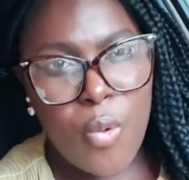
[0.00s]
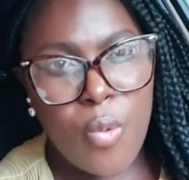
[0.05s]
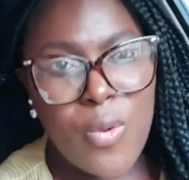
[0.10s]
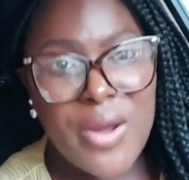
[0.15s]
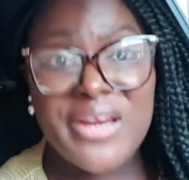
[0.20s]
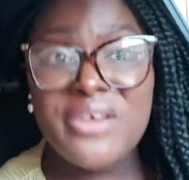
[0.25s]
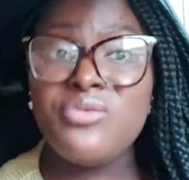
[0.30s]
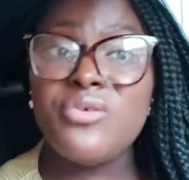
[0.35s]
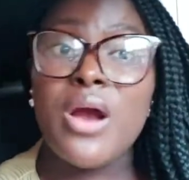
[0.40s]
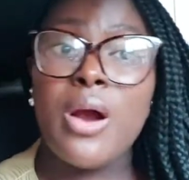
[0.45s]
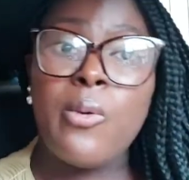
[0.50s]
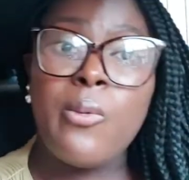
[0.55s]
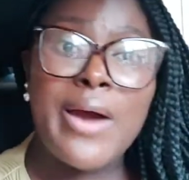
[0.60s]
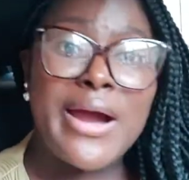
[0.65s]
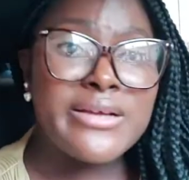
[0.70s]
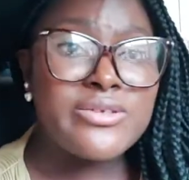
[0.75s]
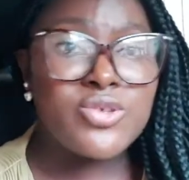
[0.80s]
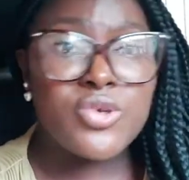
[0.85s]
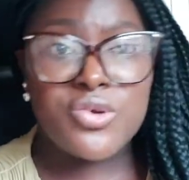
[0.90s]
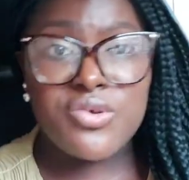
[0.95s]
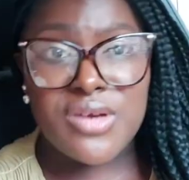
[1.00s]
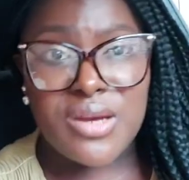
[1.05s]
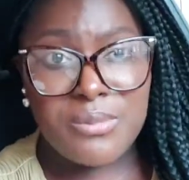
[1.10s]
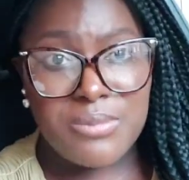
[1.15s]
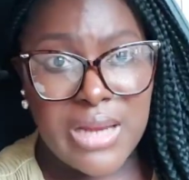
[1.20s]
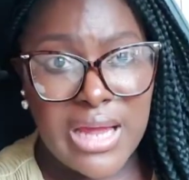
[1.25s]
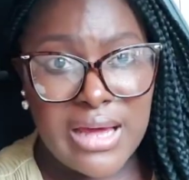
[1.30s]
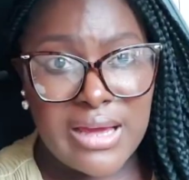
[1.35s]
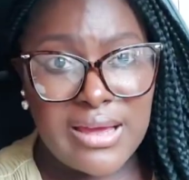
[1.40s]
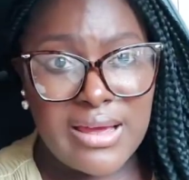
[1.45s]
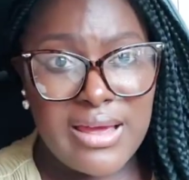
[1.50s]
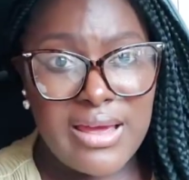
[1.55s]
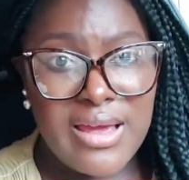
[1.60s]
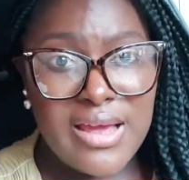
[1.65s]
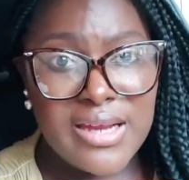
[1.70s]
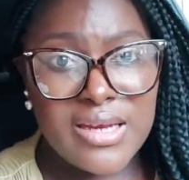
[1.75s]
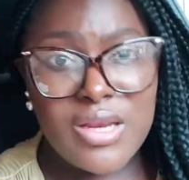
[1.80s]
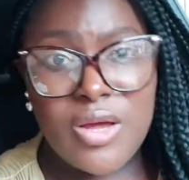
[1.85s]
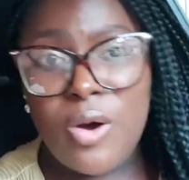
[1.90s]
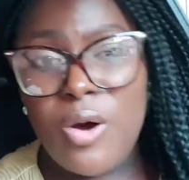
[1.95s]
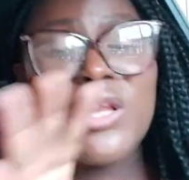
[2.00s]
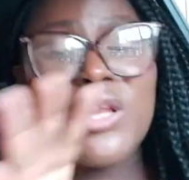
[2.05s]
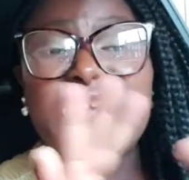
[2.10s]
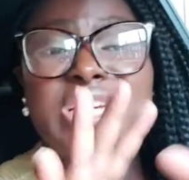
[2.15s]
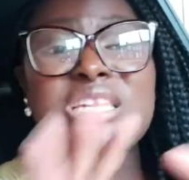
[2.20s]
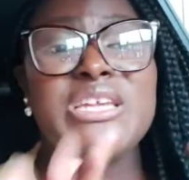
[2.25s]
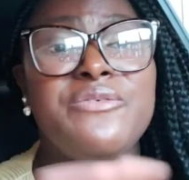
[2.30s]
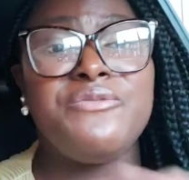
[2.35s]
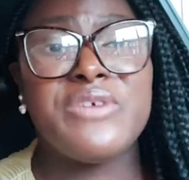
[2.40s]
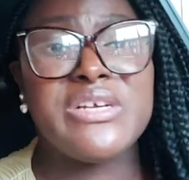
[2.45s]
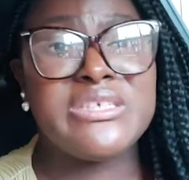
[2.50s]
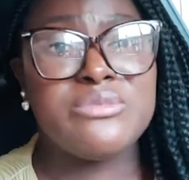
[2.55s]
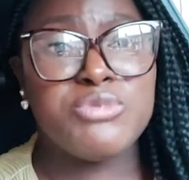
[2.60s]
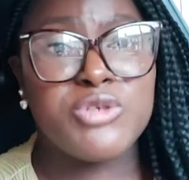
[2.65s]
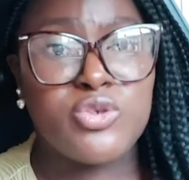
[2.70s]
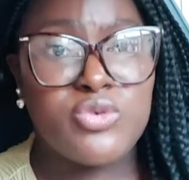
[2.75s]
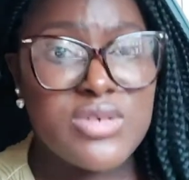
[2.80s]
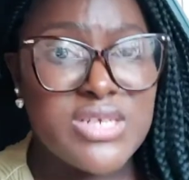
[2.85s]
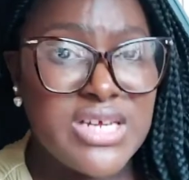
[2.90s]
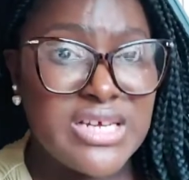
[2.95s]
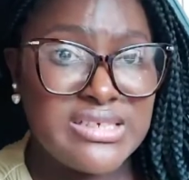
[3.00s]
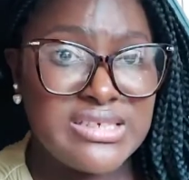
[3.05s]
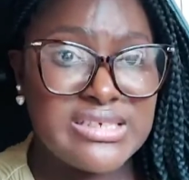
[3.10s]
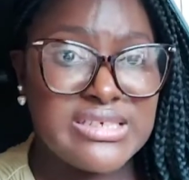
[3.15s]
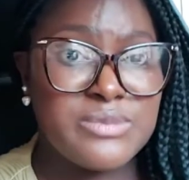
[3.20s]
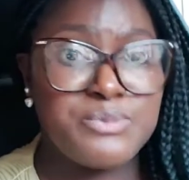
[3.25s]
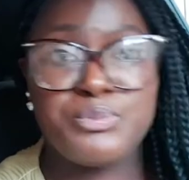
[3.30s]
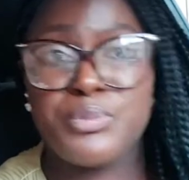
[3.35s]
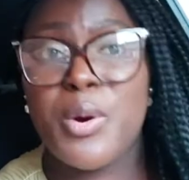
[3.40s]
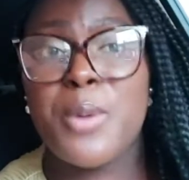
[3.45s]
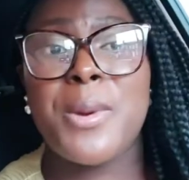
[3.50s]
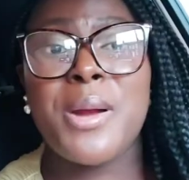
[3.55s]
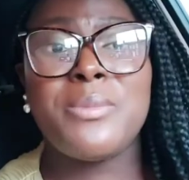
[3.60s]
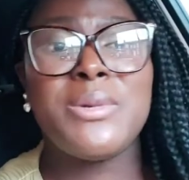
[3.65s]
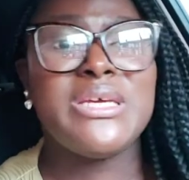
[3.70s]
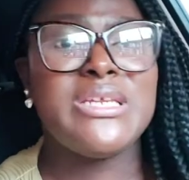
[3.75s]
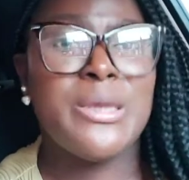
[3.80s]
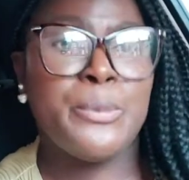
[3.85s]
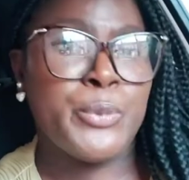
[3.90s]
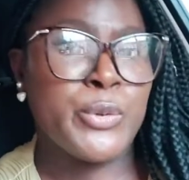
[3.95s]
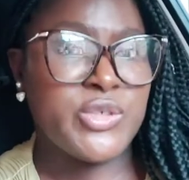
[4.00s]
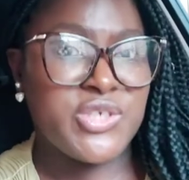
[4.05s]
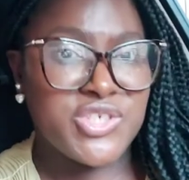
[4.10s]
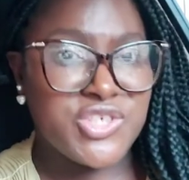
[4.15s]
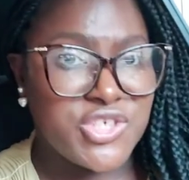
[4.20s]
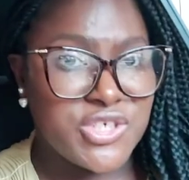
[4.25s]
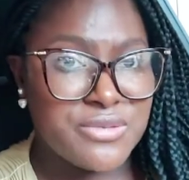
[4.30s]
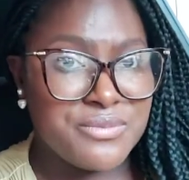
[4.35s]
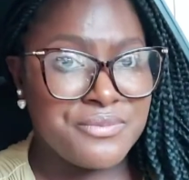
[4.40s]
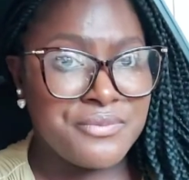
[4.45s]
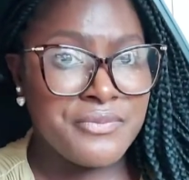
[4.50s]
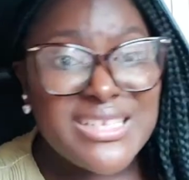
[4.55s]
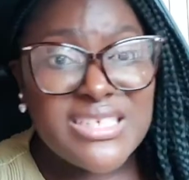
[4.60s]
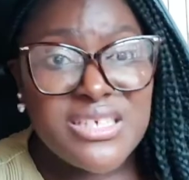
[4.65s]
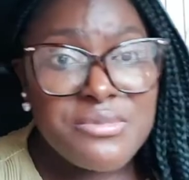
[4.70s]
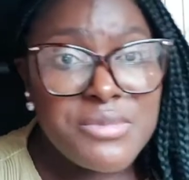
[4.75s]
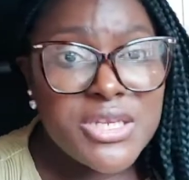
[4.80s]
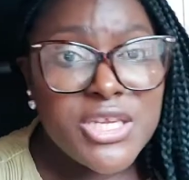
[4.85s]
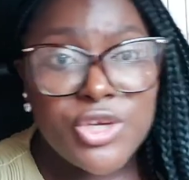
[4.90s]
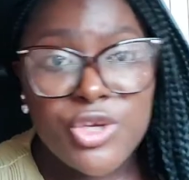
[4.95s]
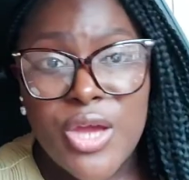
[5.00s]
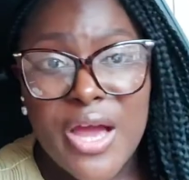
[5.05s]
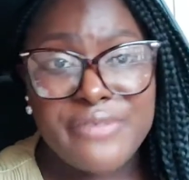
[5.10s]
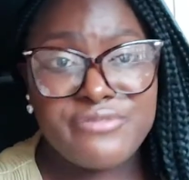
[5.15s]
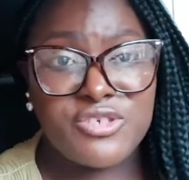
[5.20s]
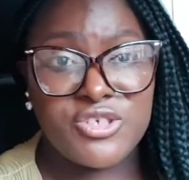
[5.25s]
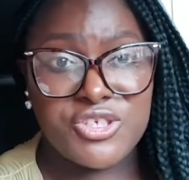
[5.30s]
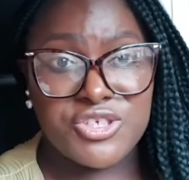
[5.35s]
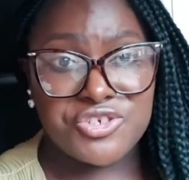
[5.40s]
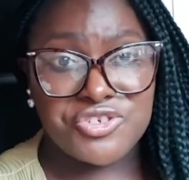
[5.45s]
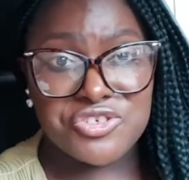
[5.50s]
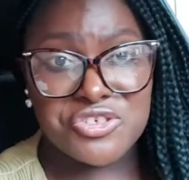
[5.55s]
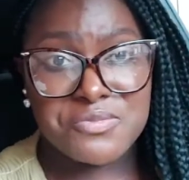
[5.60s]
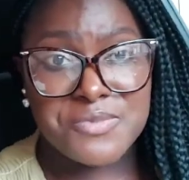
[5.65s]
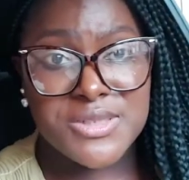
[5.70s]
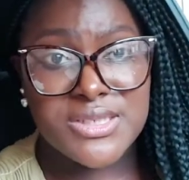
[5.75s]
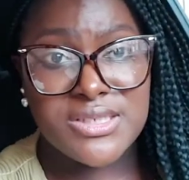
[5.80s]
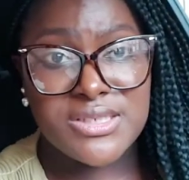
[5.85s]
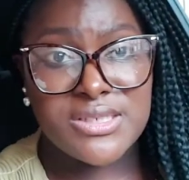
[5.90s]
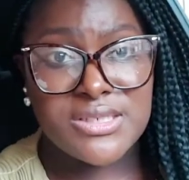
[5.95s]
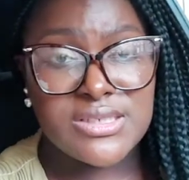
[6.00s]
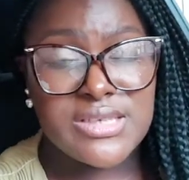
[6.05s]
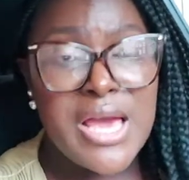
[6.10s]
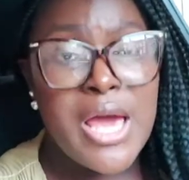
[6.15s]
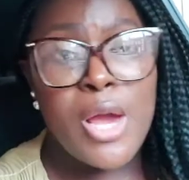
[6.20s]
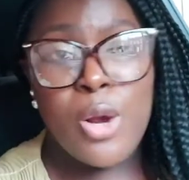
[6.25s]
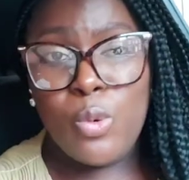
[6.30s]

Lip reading: Whether you are white or you are black, the only difference between us is probably the position. Doesn't mean that you have to disrespect us.